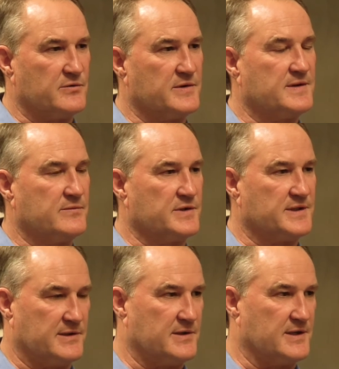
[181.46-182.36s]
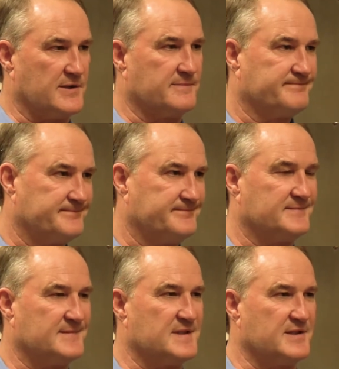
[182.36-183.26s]
we're we're still here.
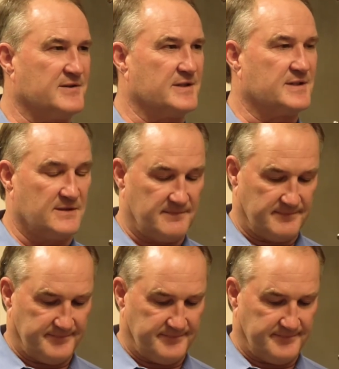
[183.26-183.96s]
It's interesting.